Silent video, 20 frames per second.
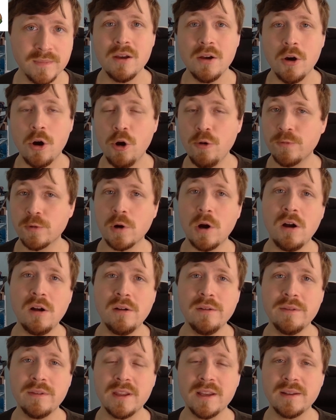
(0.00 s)

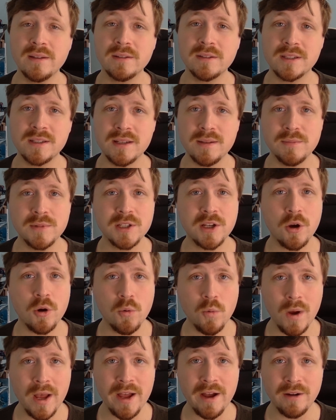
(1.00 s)
Overall, things seemed to go
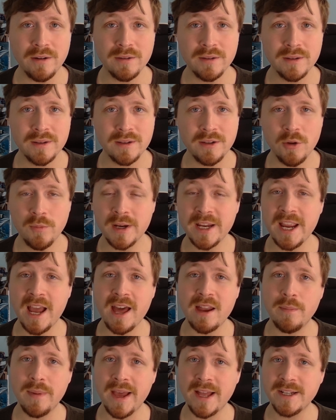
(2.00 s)
well. Nobody
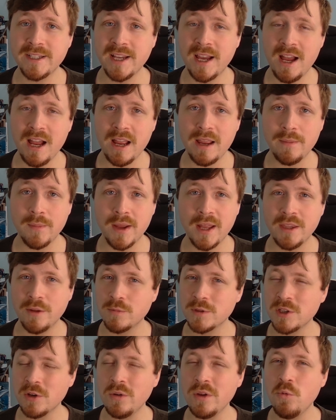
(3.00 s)
had a bad time, and there
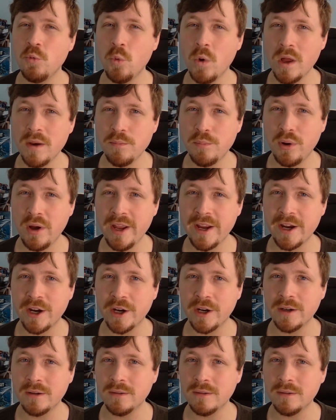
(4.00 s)
was only one player,